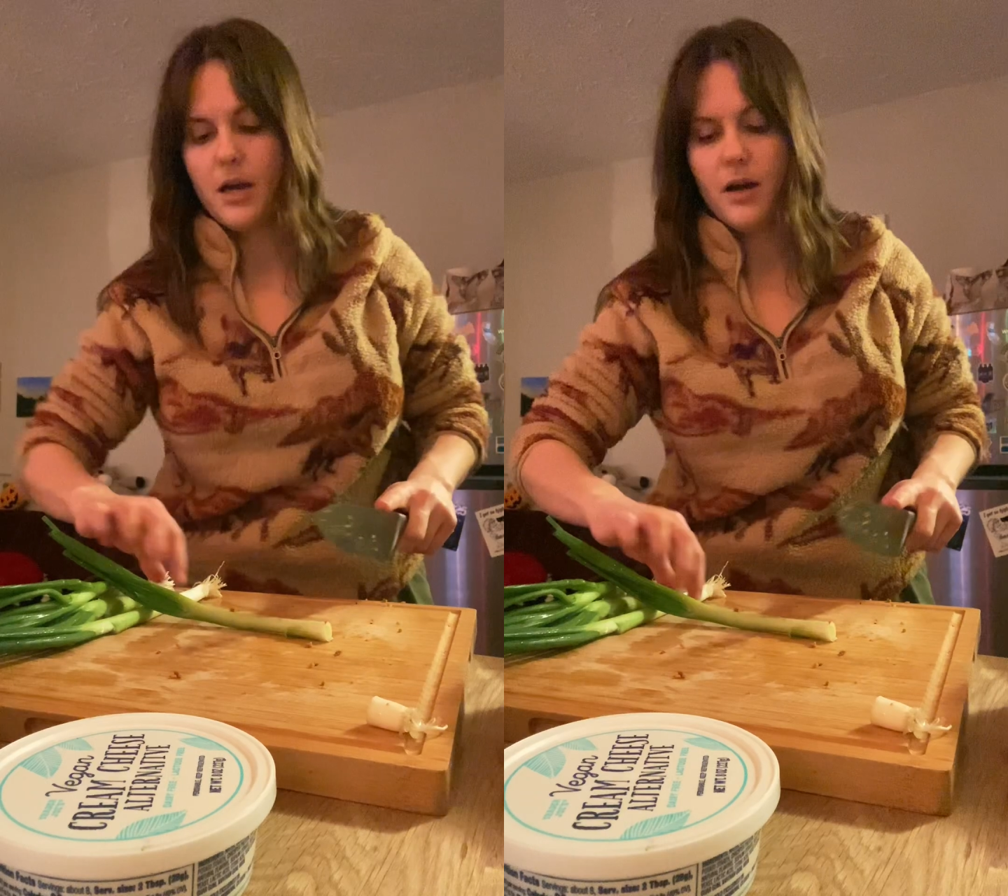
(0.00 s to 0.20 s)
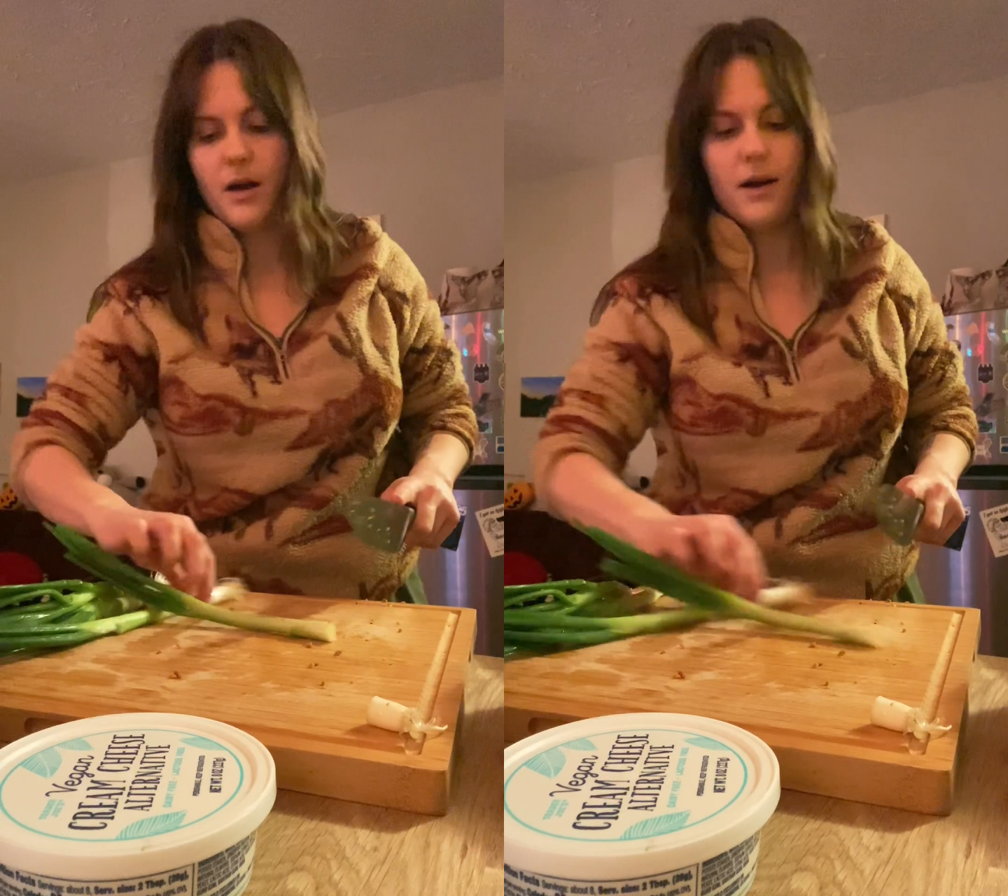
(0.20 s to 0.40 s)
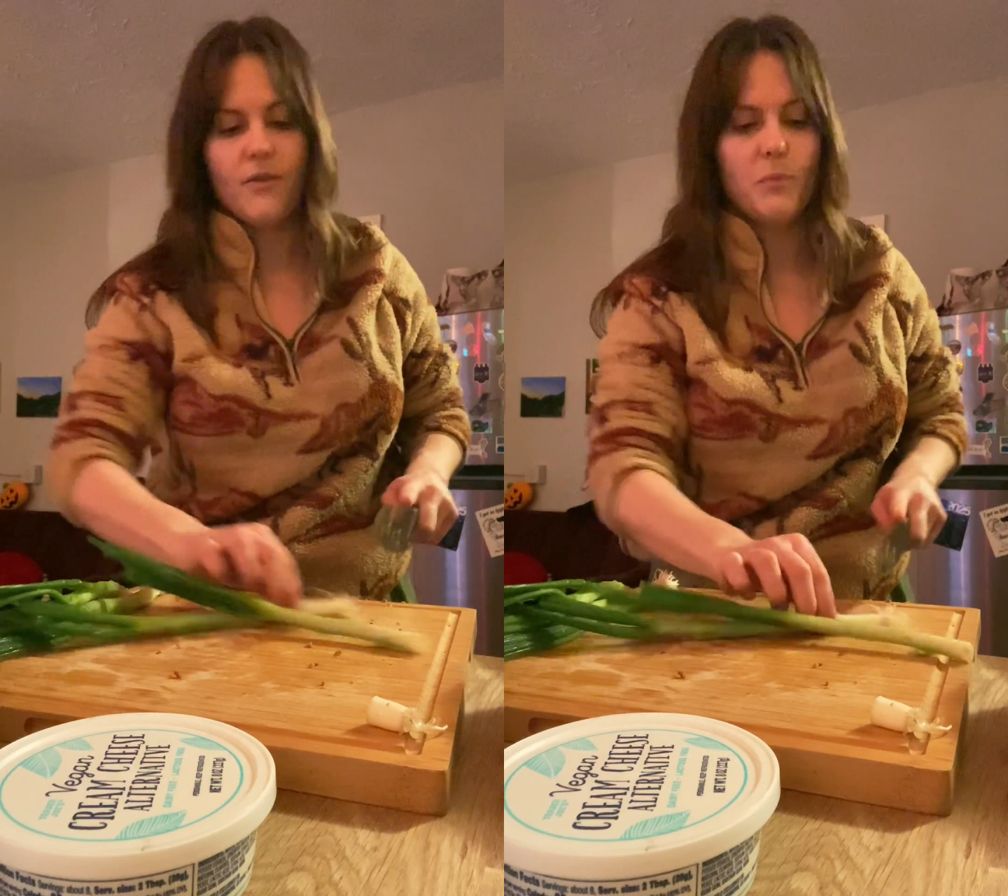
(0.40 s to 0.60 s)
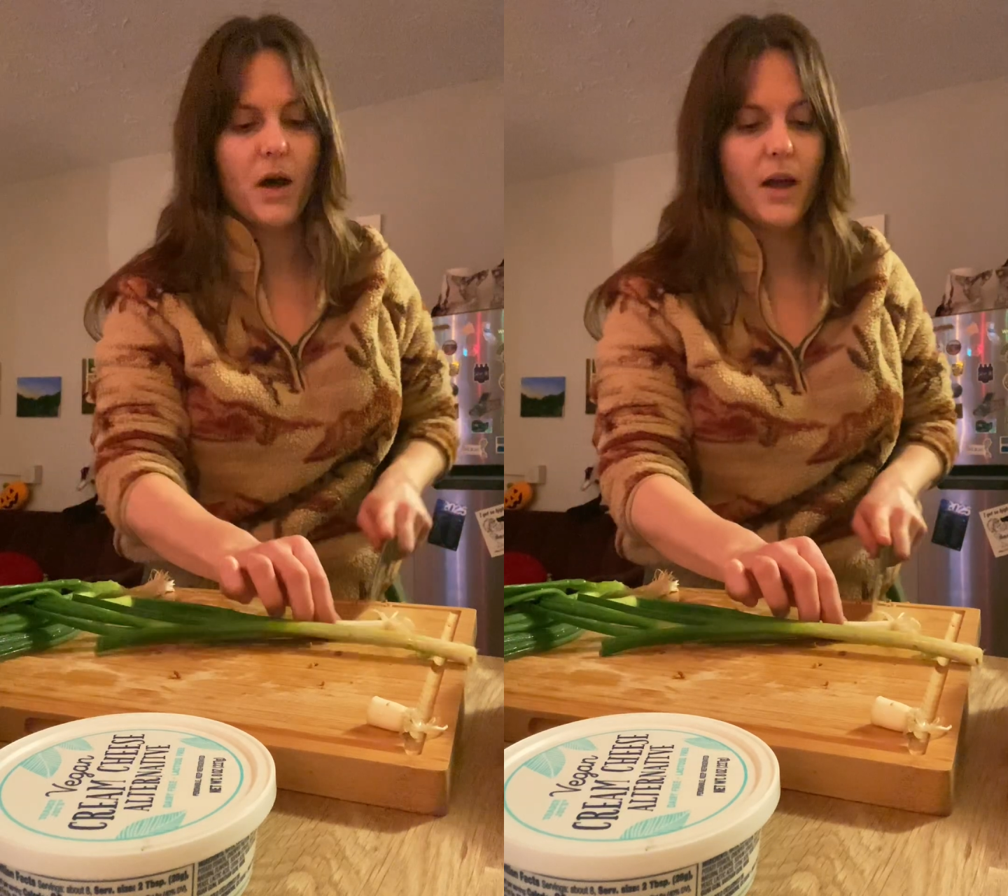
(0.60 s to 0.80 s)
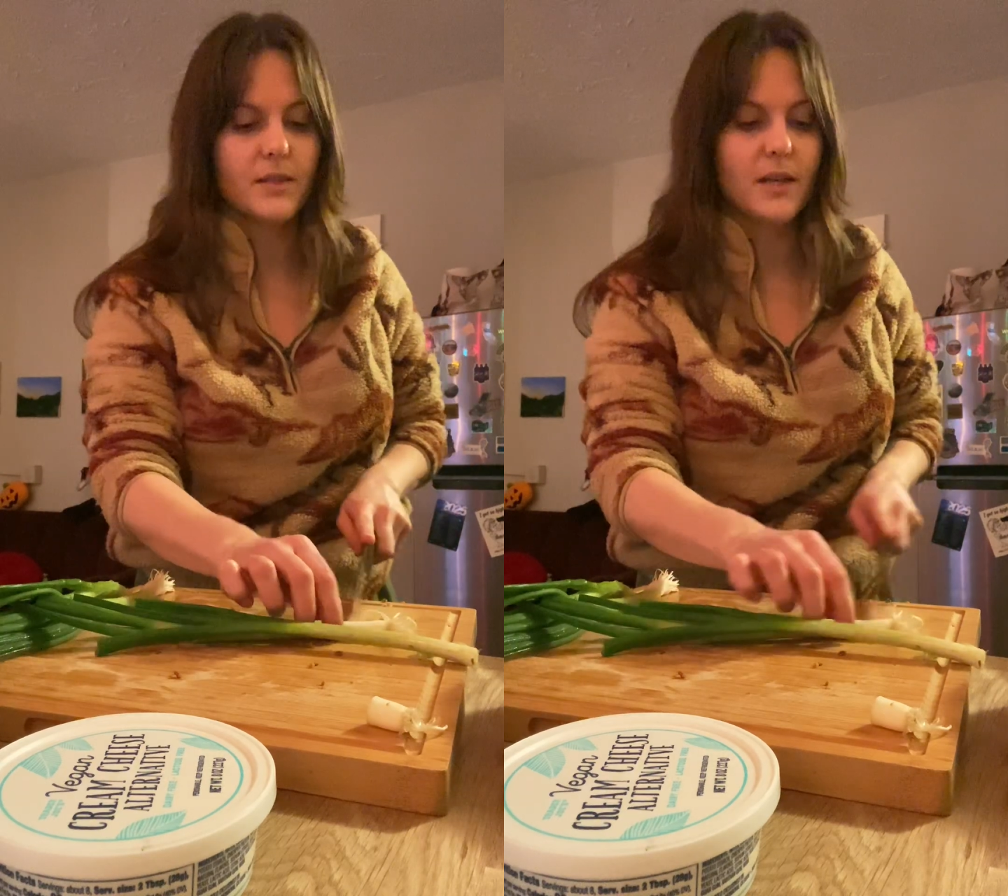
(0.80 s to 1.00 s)
of
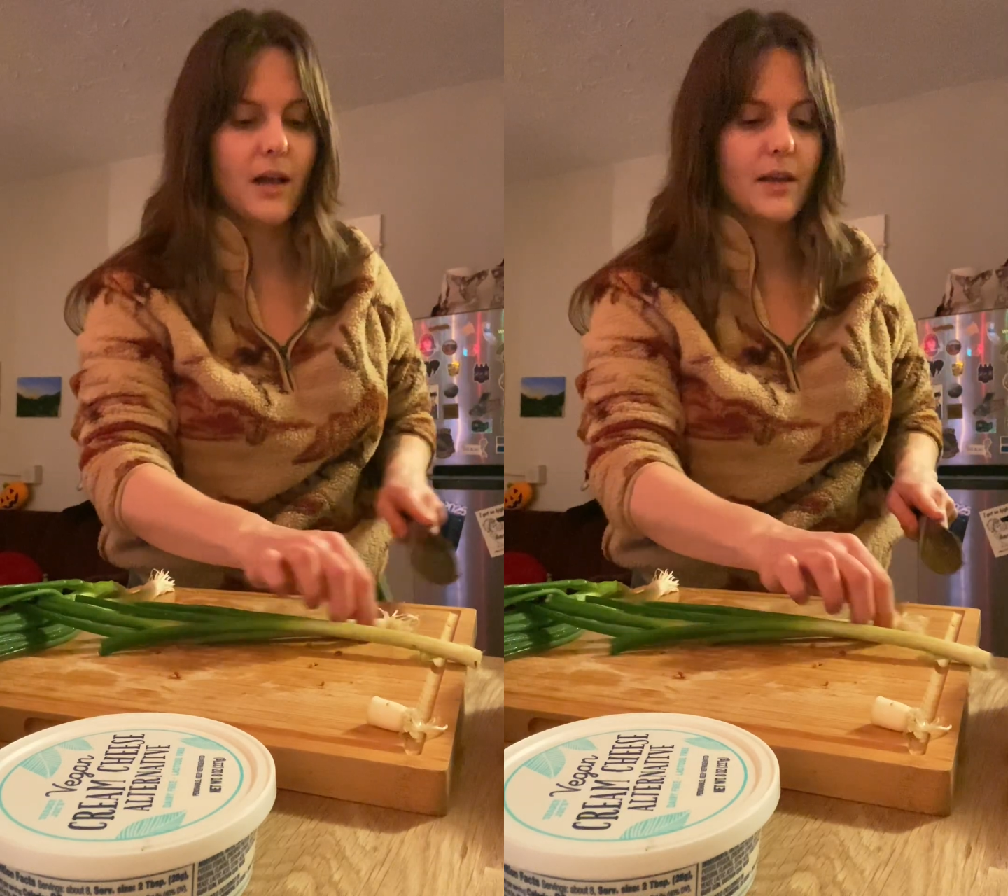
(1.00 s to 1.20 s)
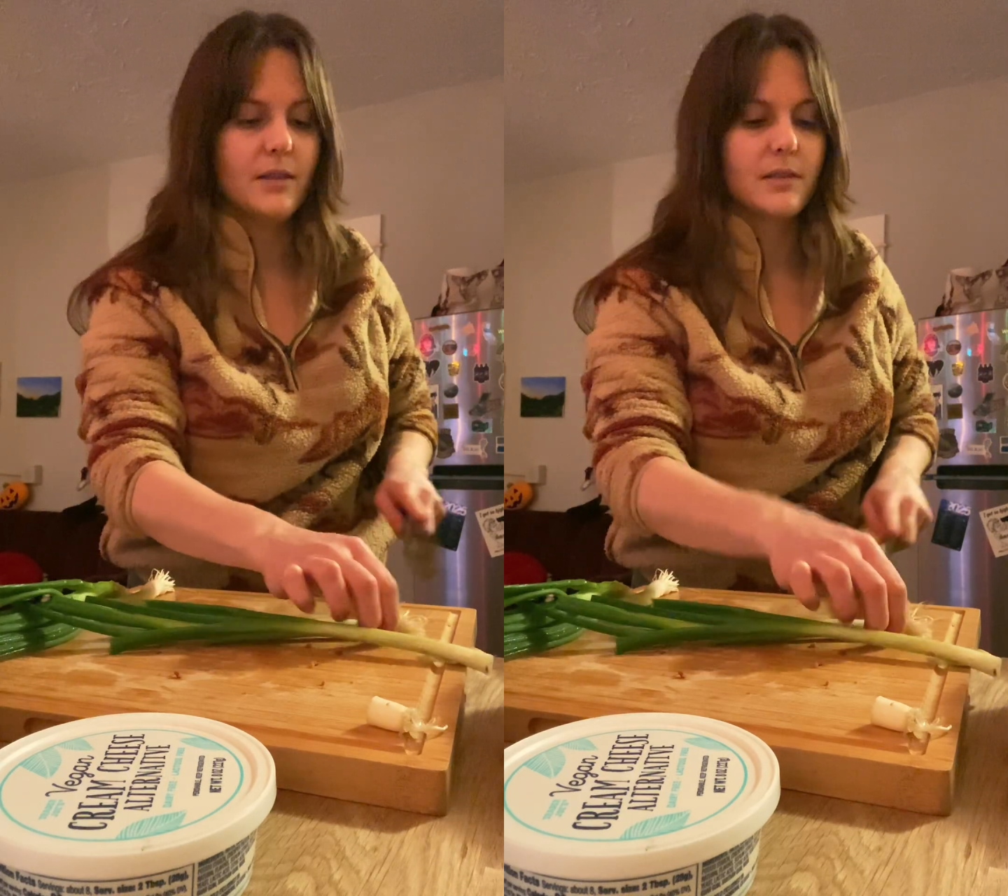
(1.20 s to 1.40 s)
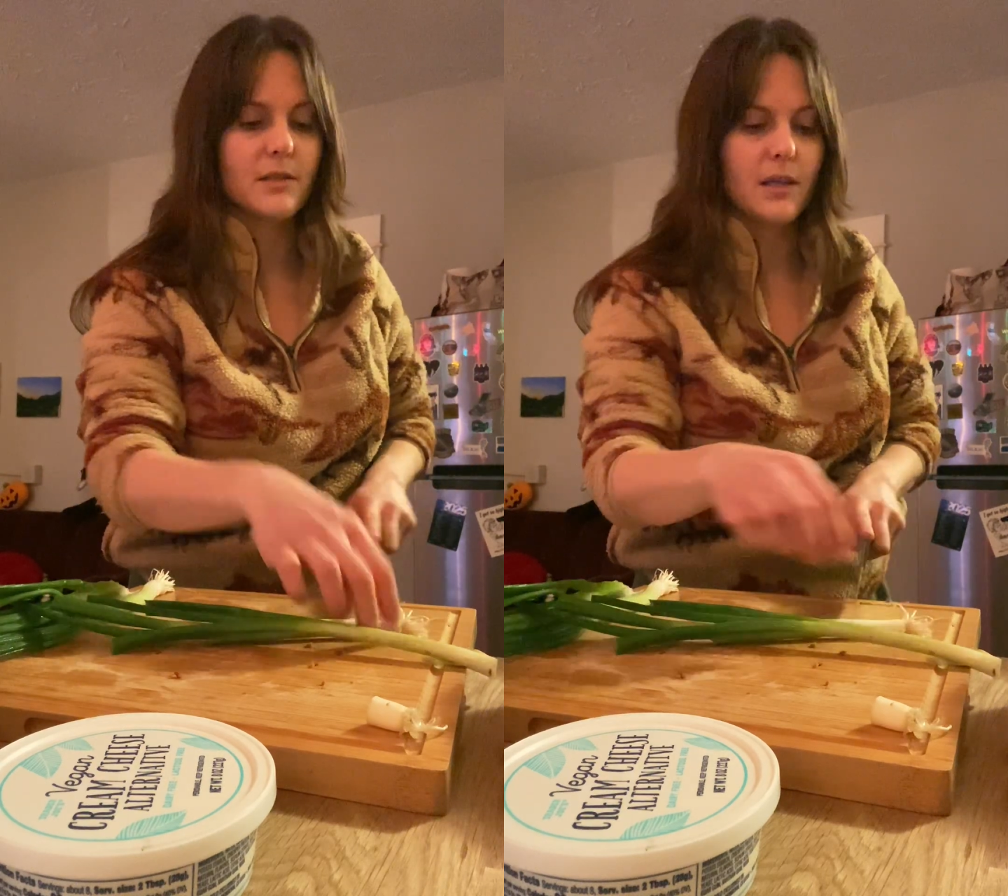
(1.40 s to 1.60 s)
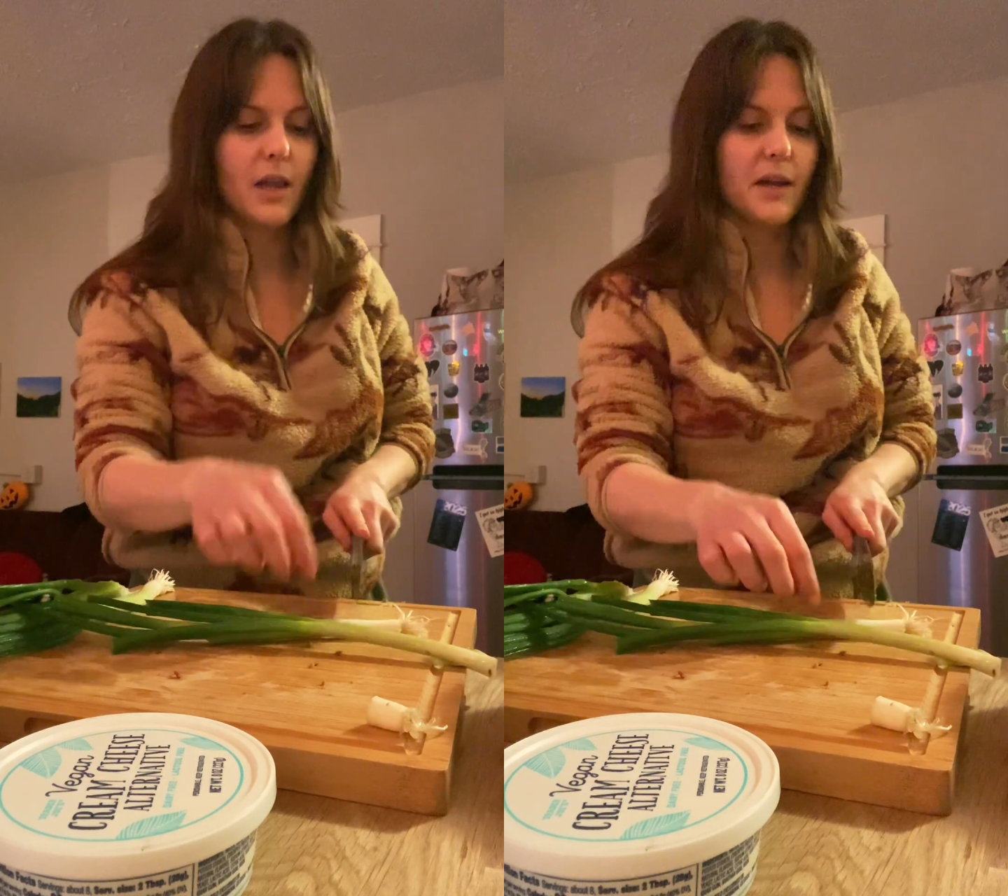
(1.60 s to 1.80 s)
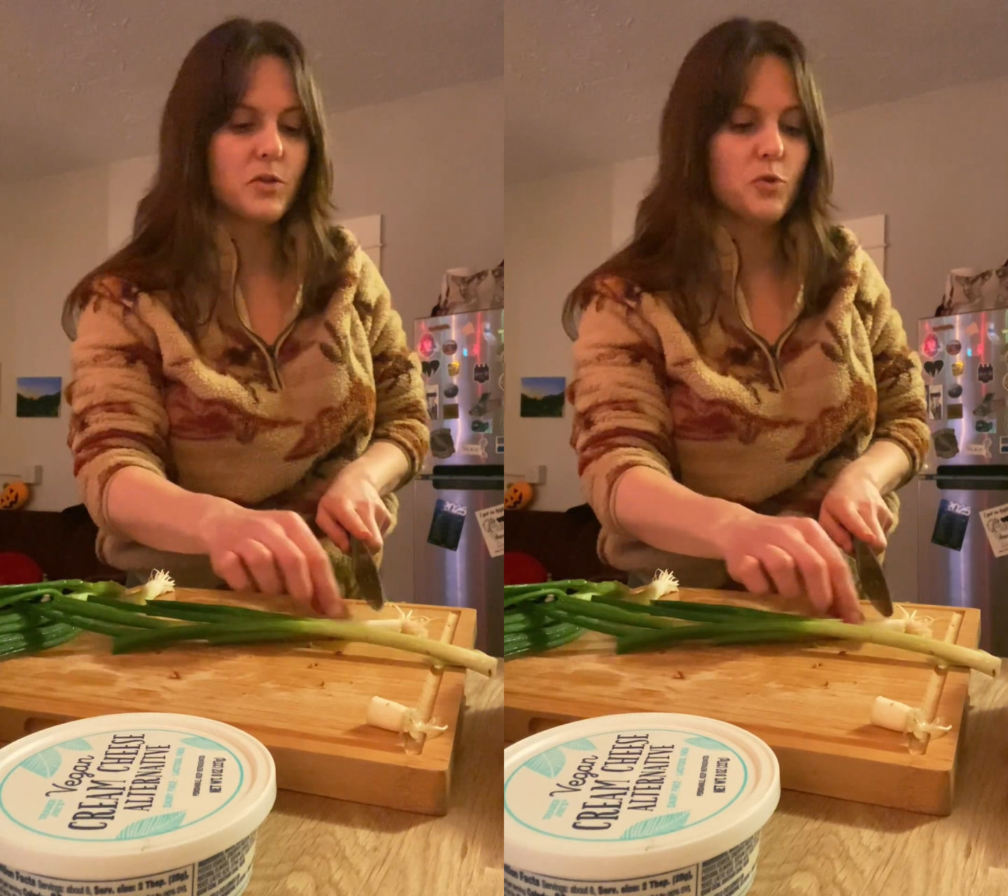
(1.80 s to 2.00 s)
my scallions because I
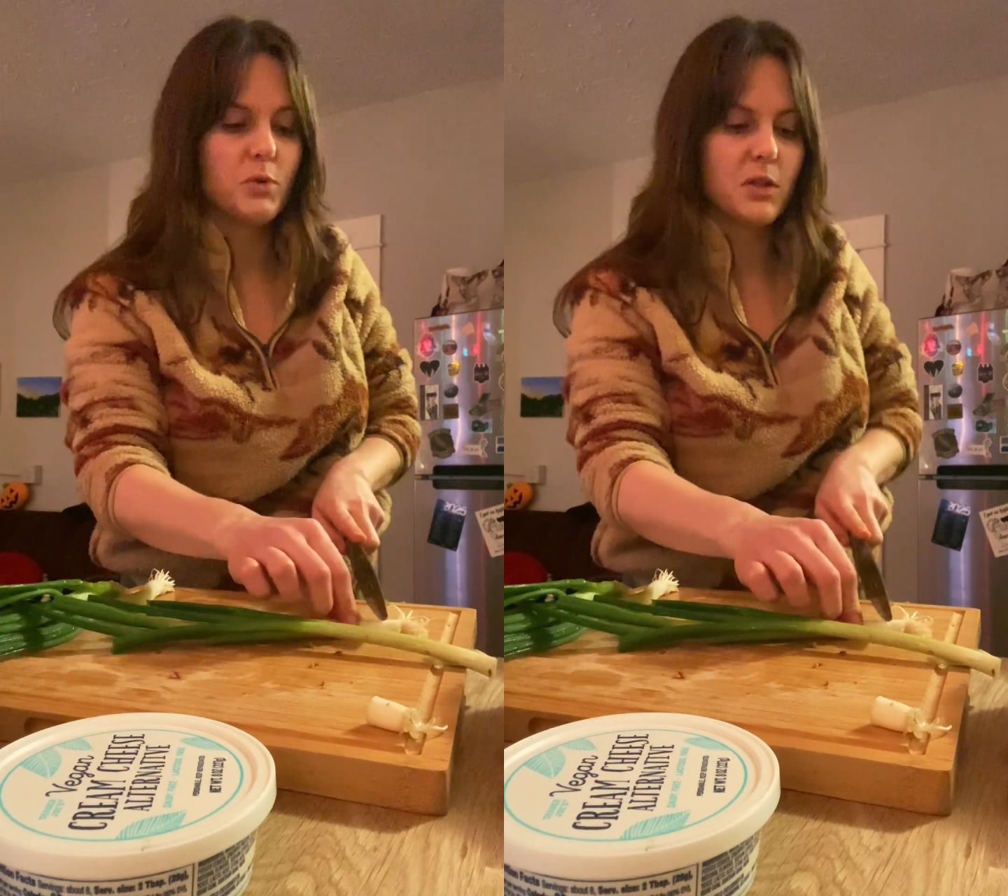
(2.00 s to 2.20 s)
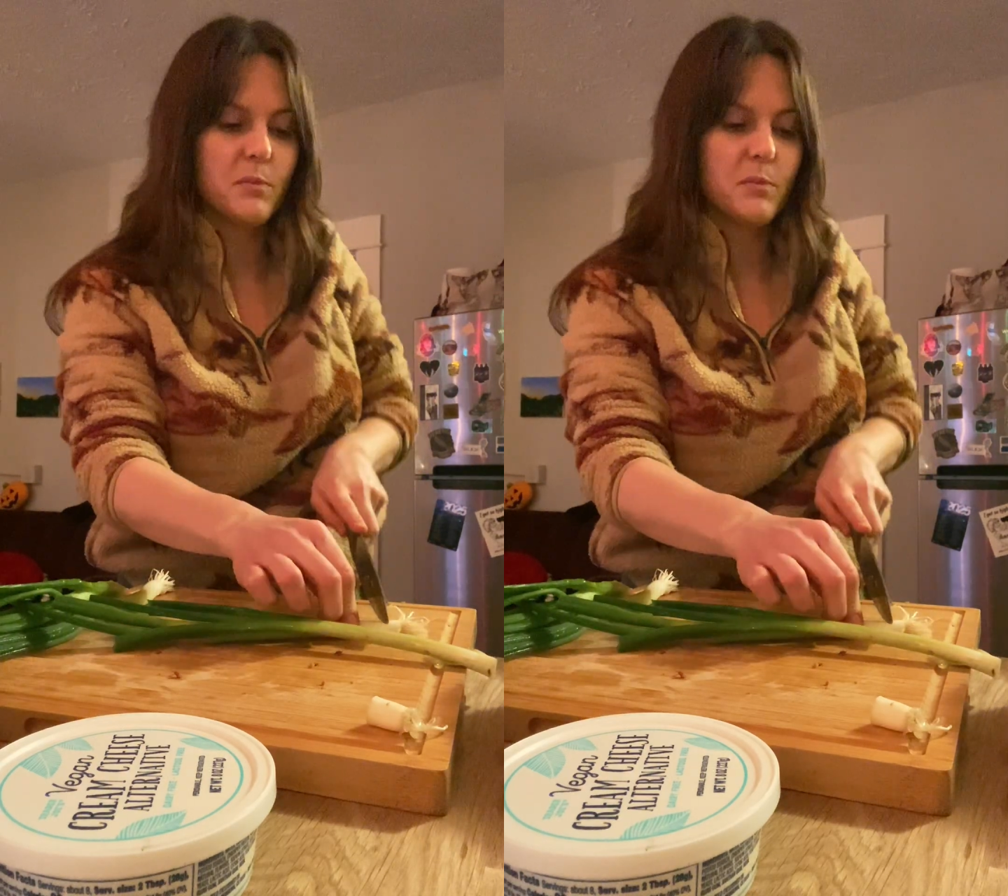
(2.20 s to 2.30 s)
like to put them